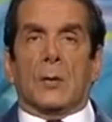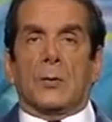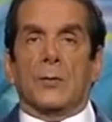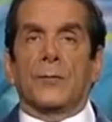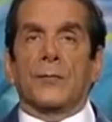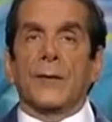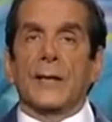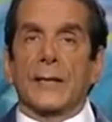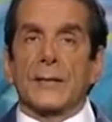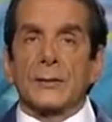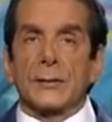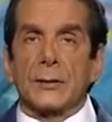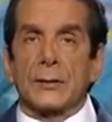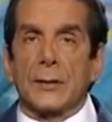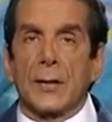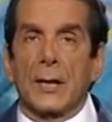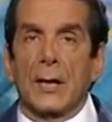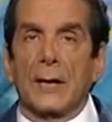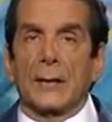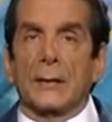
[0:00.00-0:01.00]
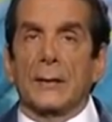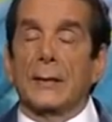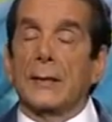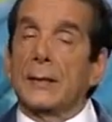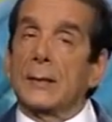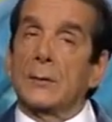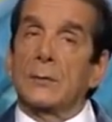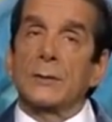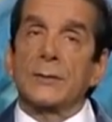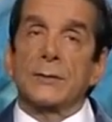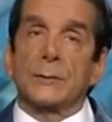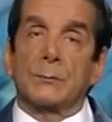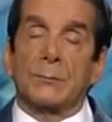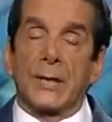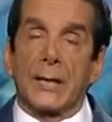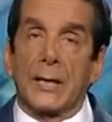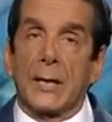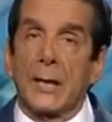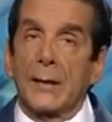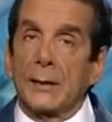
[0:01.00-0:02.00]
who think it's a good idea. It was
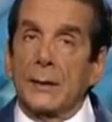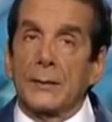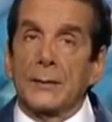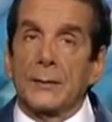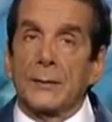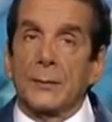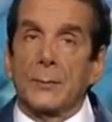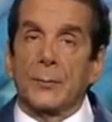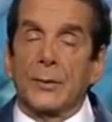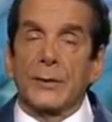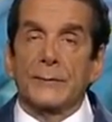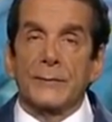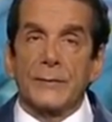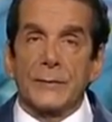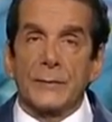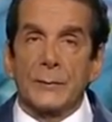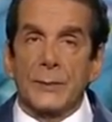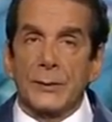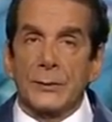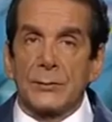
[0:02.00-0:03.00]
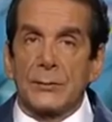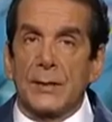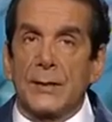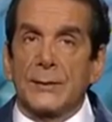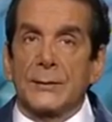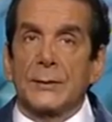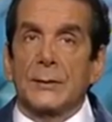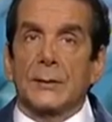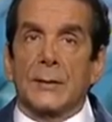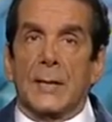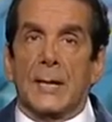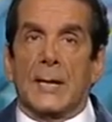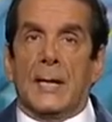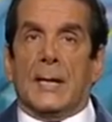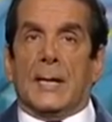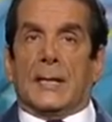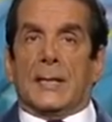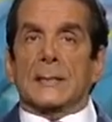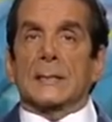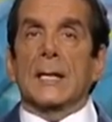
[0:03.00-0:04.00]
begun under the previous administration.
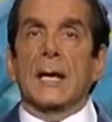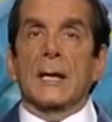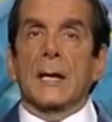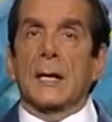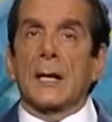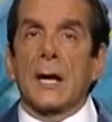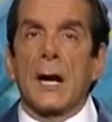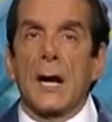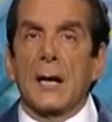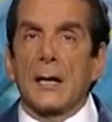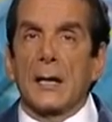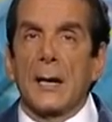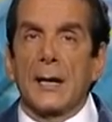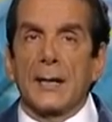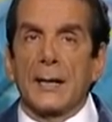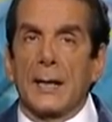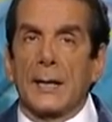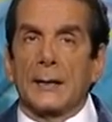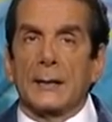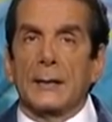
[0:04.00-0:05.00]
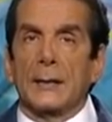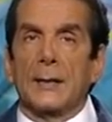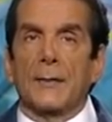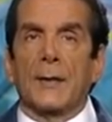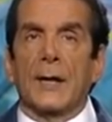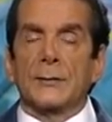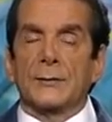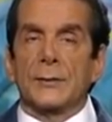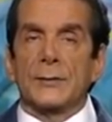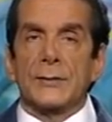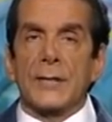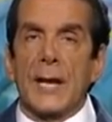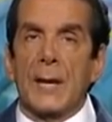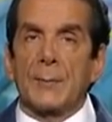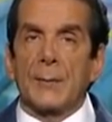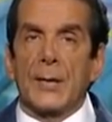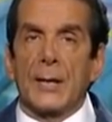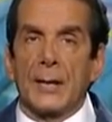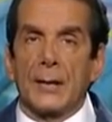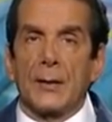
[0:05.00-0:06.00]
It's not a cockeyed idea that just
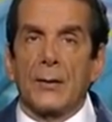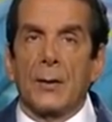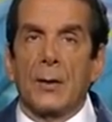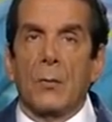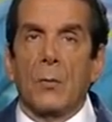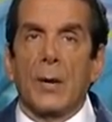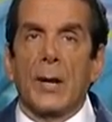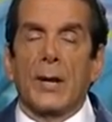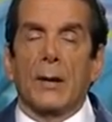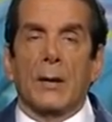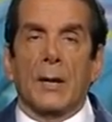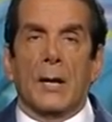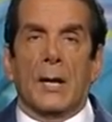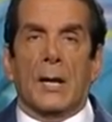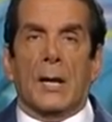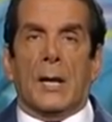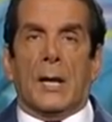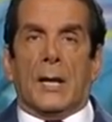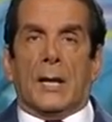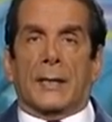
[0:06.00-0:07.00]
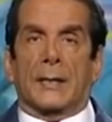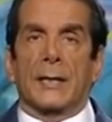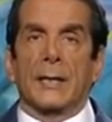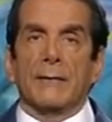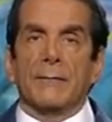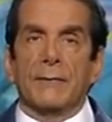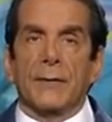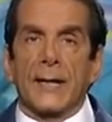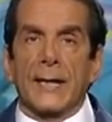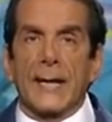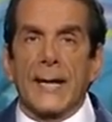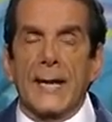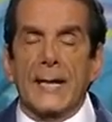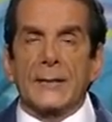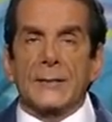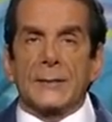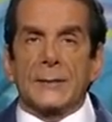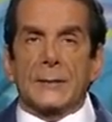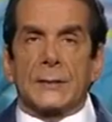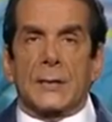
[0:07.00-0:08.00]
happened out of nowhere. Give the
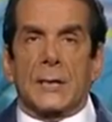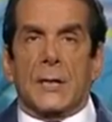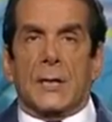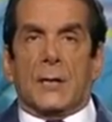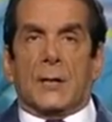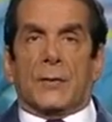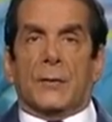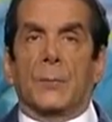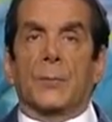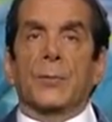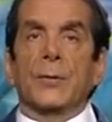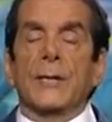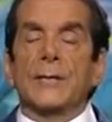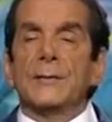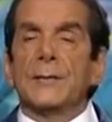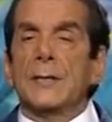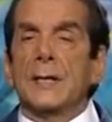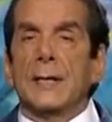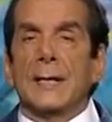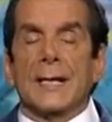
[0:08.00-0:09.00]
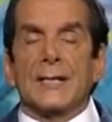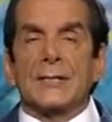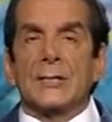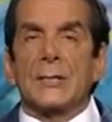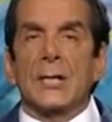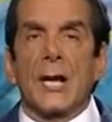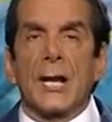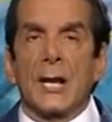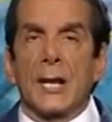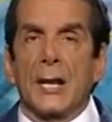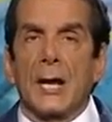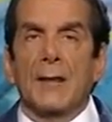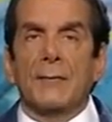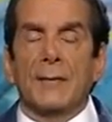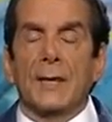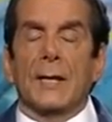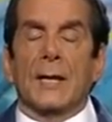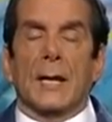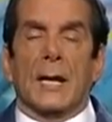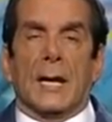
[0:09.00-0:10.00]
case. The president has done
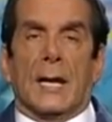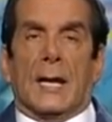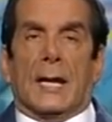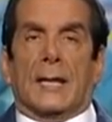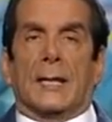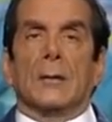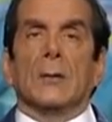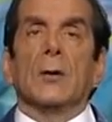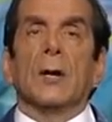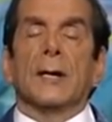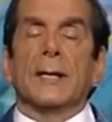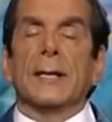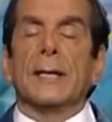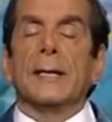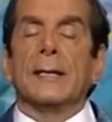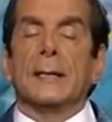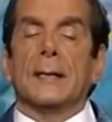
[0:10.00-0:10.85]
nothing. Look